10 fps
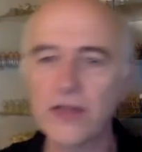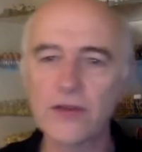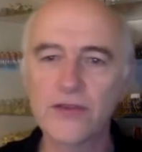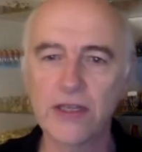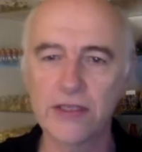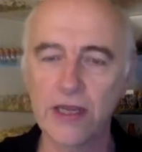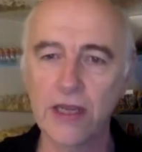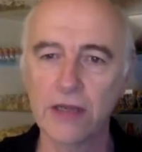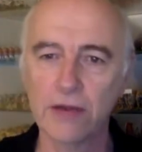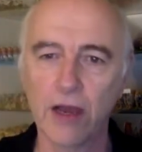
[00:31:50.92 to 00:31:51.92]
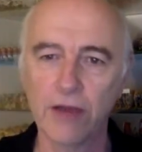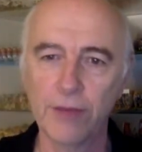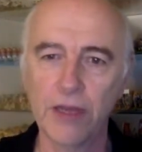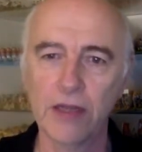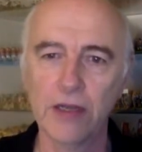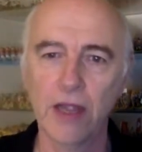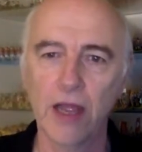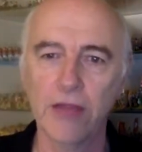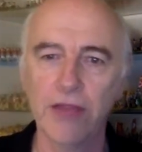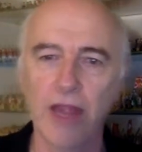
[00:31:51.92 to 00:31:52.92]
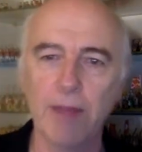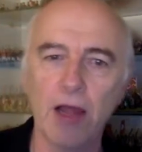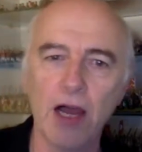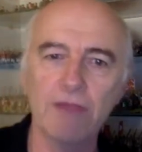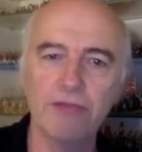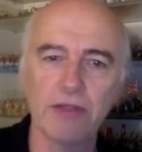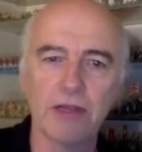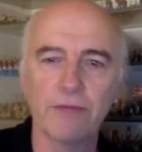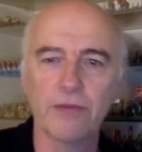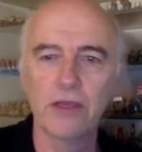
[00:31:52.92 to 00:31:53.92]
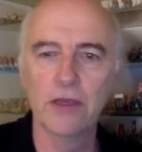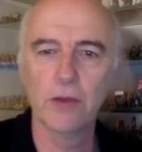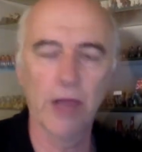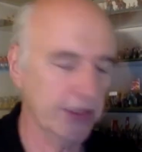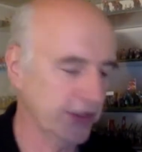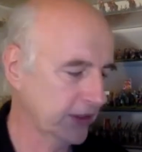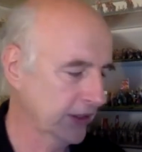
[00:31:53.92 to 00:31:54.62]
16 have been there. About half of them come from the US.